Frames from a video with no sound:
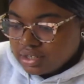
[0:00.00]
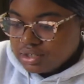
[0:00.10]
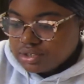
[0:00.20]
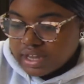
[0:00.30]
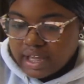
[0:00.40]

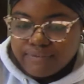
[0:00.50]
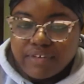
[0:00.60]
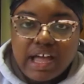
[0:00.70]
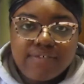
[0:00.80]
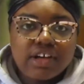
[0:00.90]
You should have
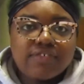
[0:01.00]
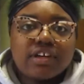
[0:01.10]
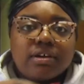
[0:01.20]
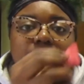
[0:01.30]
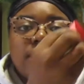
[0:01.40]
5 of
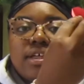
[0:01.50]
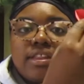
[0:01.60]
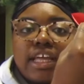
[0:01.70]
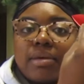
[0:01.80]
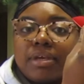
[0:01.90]
them.
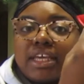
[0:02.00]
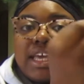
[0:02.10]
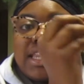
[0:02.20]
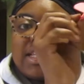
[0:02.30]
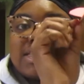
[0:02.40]
They can be
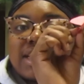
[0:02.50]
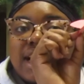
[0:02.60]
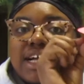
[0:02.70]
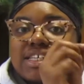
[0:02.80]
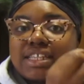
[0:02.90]
any
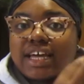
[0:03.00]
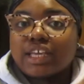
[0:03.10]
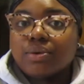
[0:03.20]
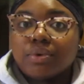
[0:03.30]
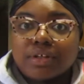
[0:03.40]
size that
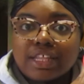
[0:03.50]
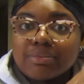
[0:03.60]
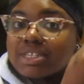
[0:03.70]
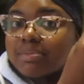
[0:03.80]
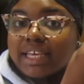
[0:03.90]
you want
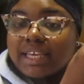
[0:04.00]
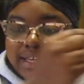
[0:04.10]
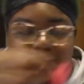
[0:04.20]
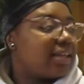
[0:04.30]
them to be.